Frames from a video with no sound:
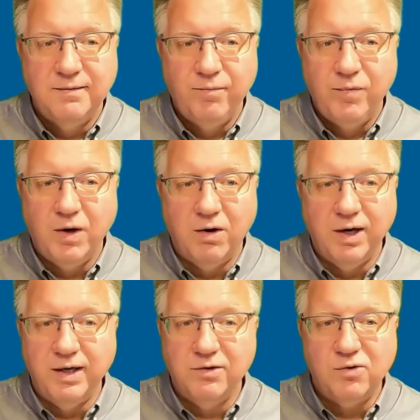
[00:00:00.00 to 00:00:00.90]
All right,
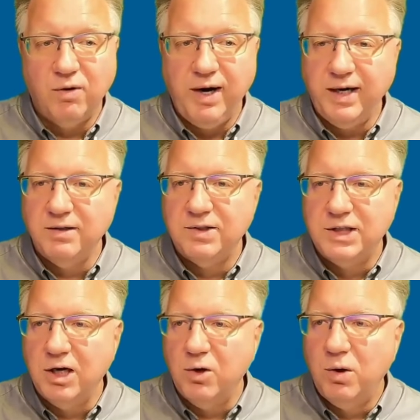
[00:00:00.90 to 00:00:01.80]
it's great.
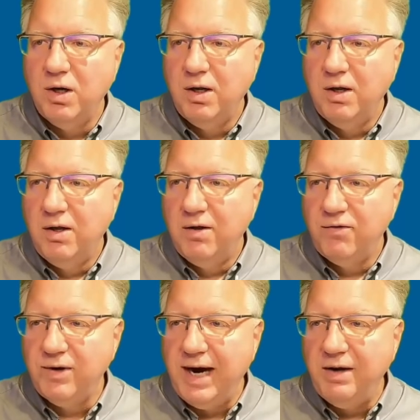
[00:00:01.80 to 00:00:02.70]
So
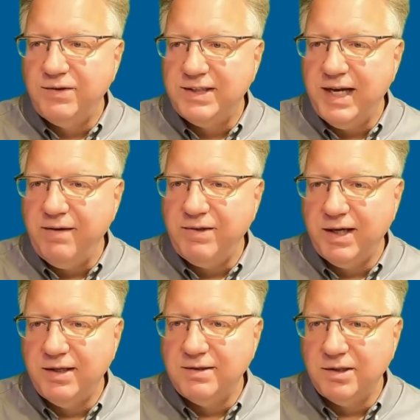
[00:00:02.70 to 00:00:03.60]
now I've saved it
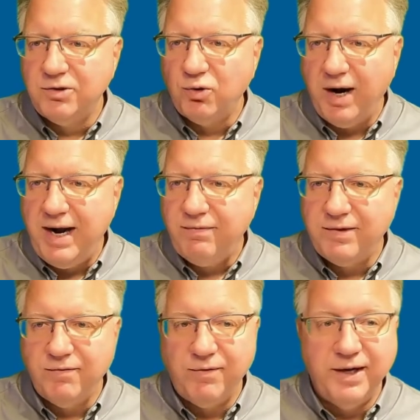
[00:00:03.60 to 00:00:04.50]
as a draft.
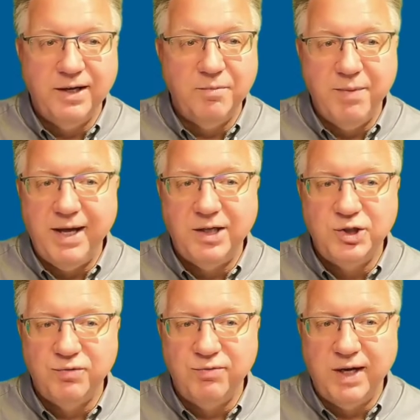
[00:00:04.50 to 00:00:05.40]
If I hit manage
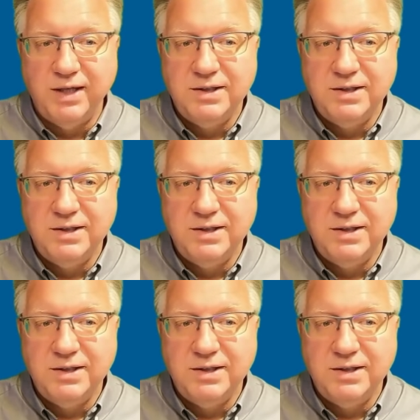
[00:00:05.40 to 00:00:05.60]
event,